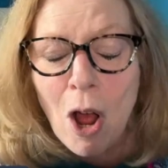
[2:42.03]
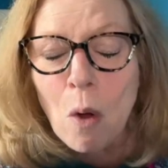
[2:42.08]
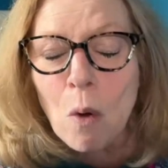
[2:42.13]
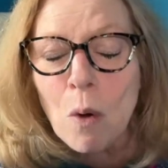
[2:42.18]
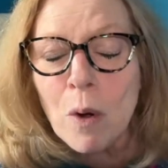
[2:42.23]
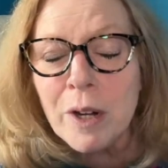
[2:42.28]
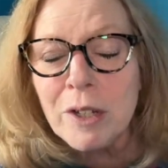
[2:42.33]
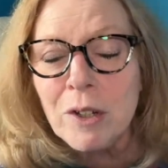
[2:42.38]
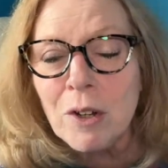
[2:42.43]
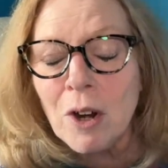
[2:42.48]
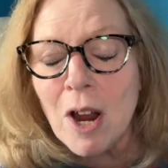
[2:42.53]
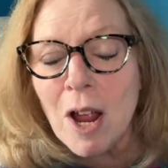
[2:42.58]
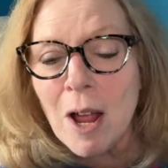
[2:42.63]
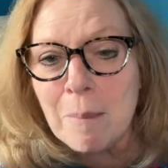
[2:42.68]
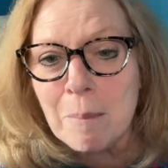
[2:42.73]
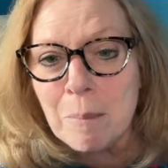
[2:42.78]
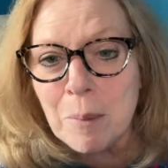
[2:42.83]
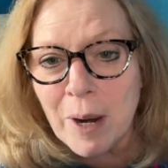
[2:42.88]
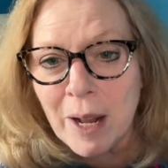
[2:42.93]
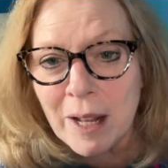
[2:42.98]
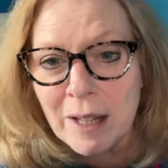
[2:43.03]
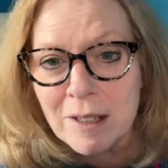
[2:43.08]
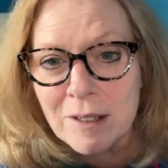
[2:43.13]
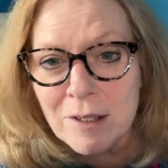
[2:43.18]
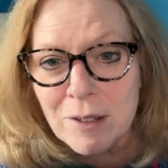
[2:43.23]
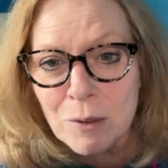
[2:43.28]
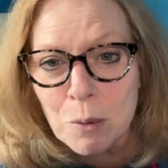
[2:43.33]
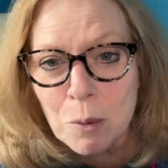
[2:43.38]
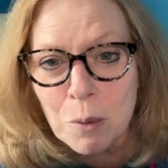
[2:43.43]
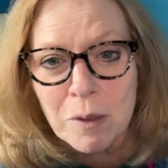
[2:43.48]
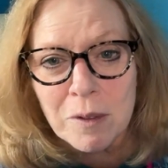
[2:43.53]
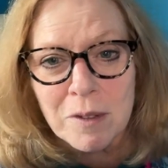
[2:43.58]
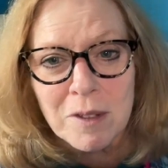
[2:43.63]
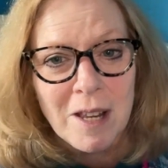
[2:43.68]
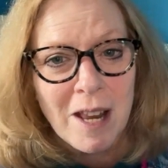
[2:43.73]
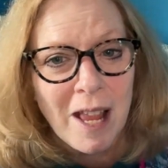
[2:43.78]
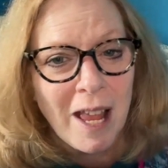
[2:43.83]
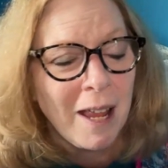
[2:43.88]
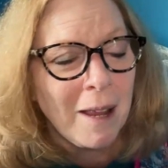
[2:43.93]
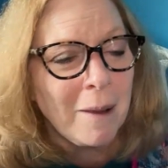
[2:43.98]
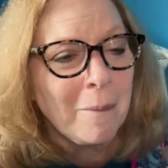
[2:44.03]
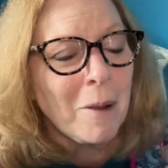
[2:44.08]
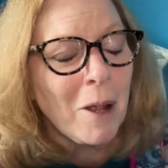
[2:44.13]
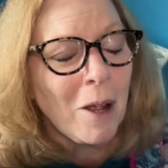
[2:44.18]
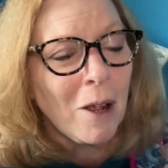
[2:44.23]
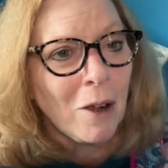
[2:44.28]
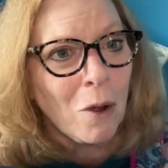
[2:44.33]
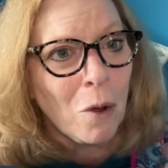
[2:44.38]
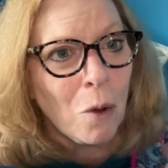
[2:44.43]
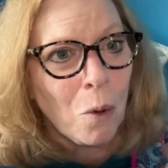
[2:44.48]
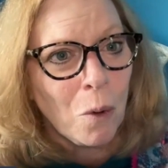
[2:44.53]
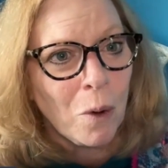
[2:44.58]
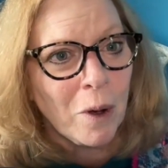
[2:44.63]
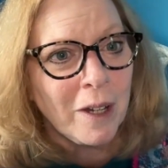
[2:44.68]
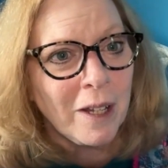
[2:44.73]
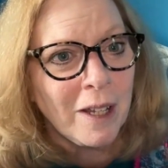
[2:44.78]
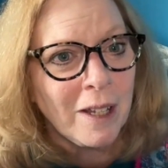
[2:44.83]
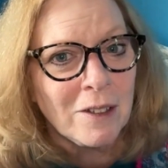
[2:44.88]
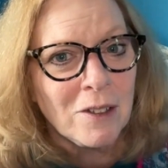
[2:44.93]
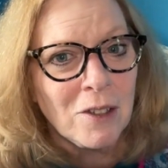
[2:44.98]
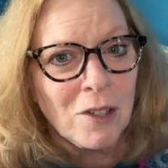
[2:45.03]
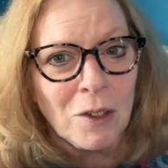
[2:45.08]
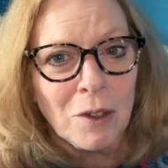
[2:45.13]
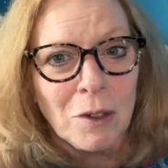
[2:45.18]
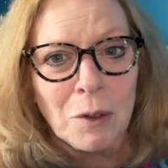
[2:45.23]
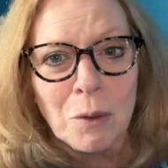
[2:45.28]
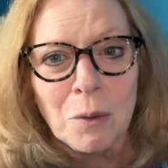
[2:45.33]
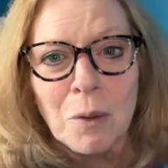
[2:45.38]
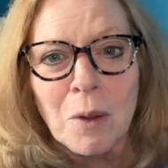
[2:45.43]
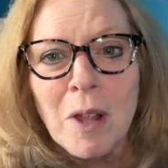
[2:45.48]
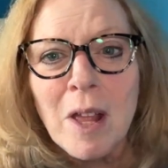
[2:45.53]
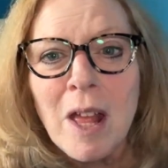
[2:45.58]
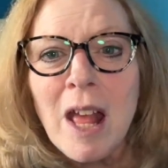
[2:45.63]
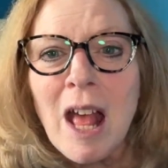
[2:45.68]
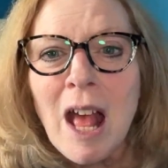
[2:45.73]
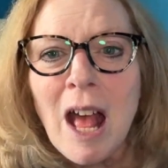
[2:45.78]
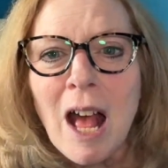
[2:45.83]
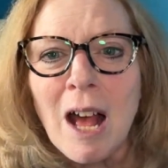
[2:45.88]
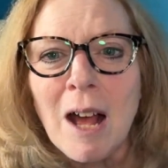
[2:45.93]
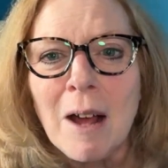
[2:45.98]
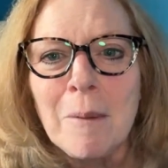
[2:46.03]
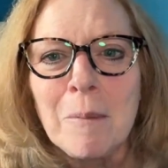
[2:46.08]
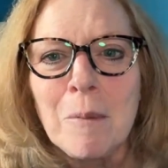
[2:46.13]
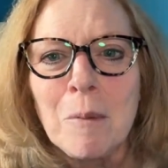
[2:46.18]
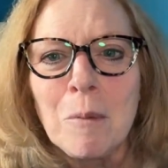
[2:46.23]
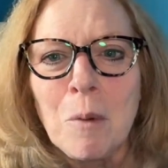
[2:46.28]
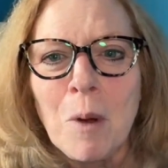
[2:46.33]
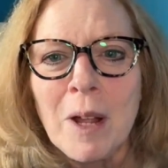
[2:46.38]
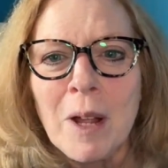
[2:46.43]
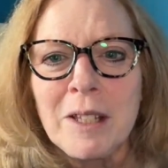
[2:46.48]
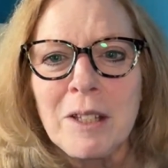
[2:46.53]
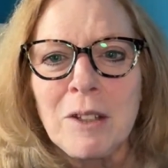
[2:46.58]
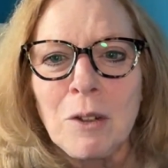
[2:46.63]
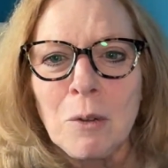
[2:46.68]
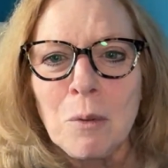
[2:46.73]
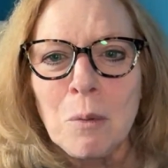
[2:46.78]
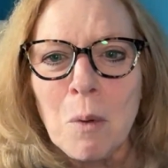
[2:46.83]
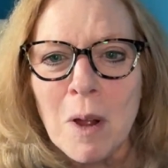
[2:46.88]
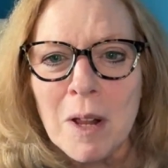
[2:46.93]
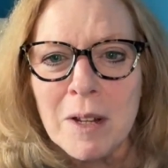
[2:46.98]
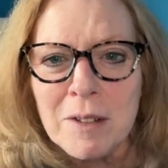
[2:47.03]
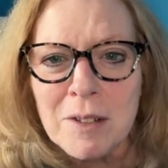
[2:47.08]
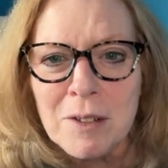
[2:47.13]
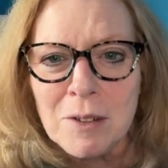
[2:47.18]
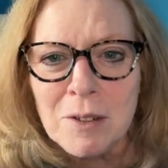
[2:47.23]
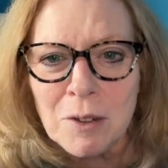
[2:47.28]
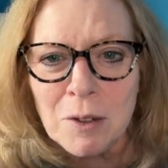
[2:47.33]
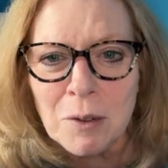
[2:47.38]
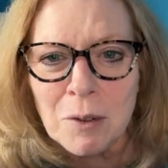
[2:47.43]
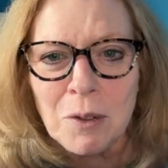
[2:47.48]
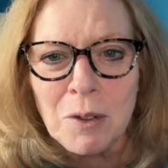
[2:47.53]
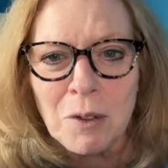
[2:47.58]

or your umbrella school's name according to what you want to do.